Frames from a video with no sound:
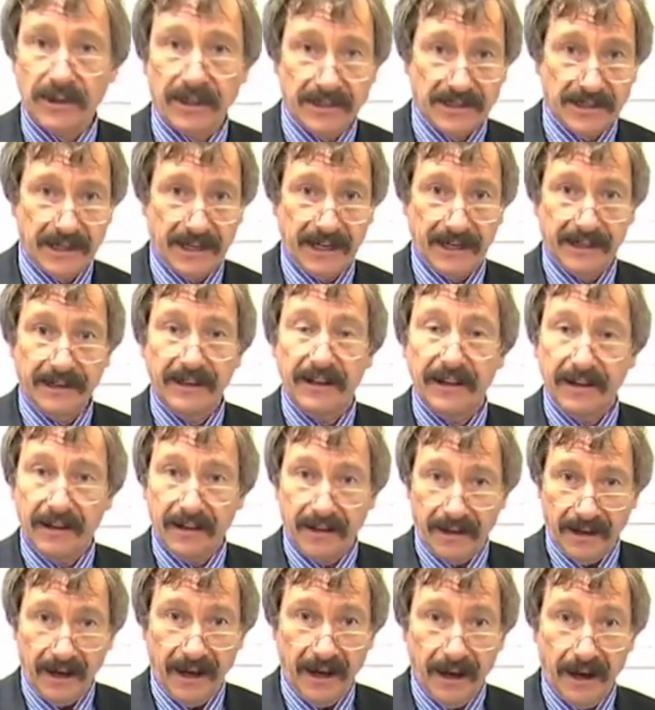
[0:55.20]
contain
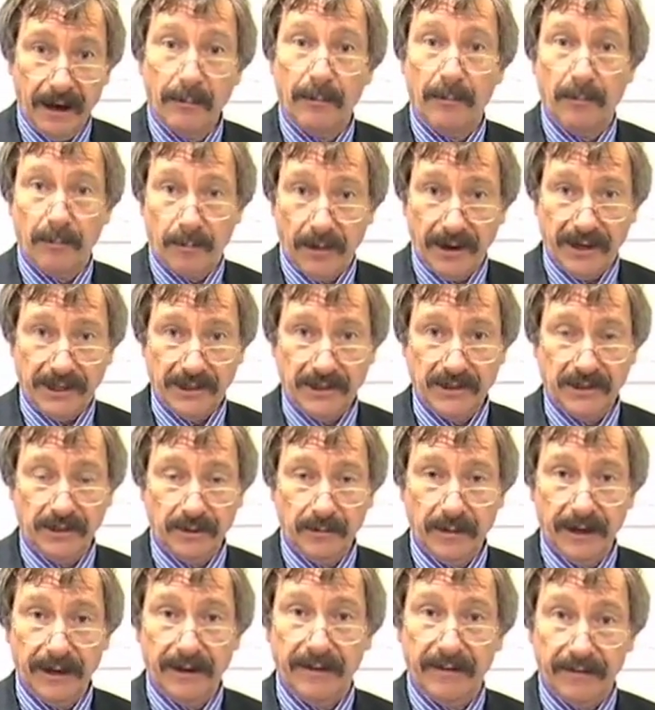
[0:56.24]
brain
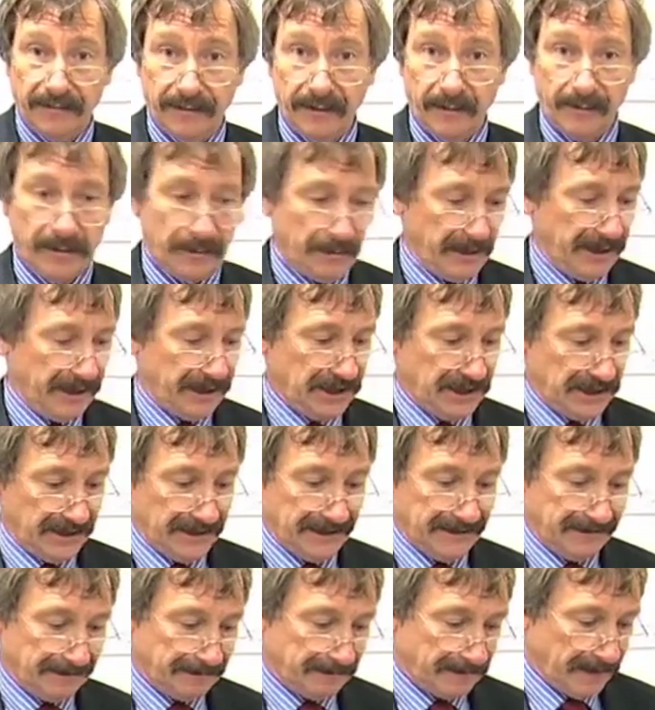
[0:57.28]
tumour from the
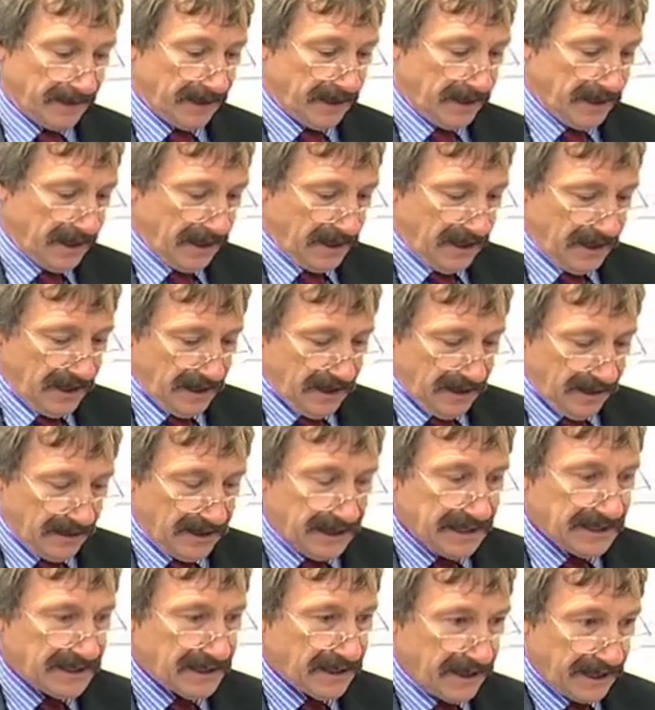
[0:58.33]
patient.
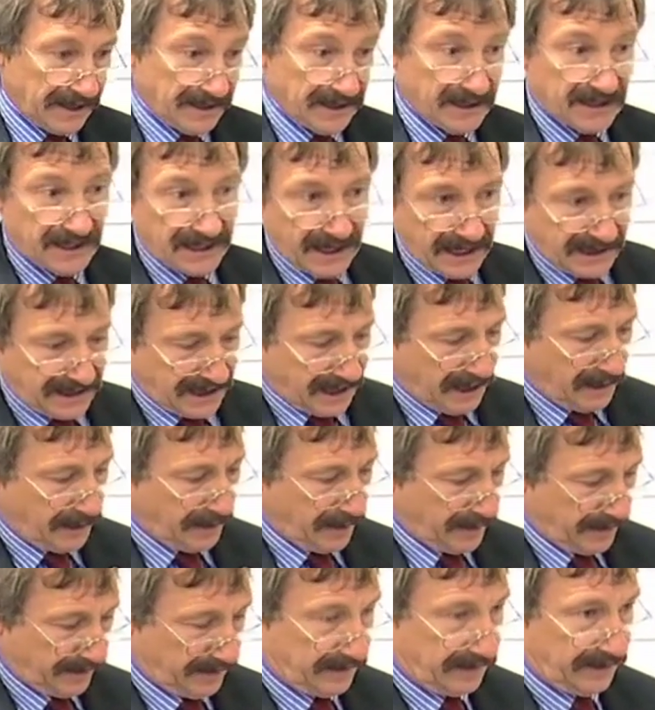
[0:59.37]
These are then set up
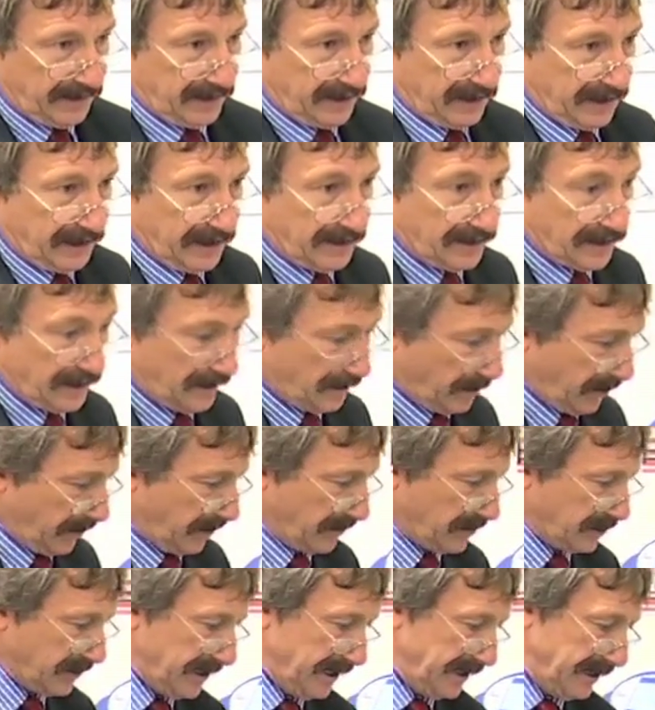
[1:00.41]
in the
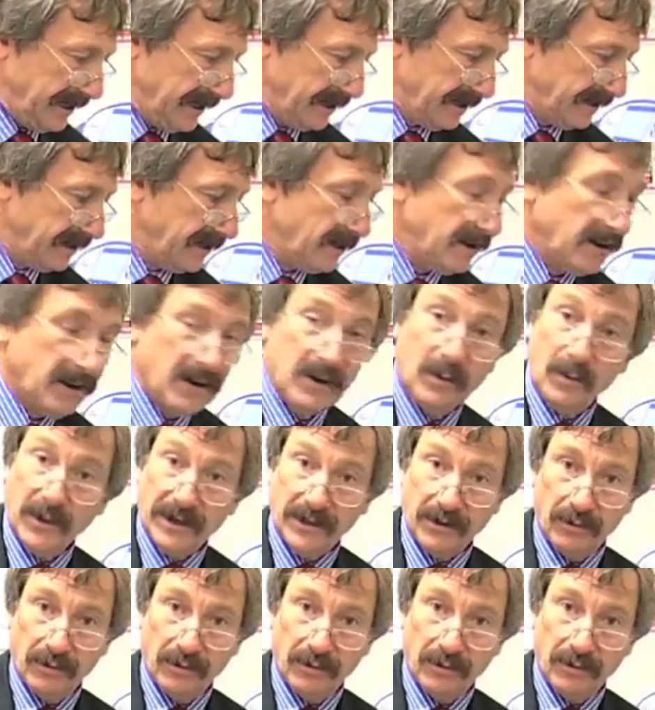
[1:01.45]
laboratory here. We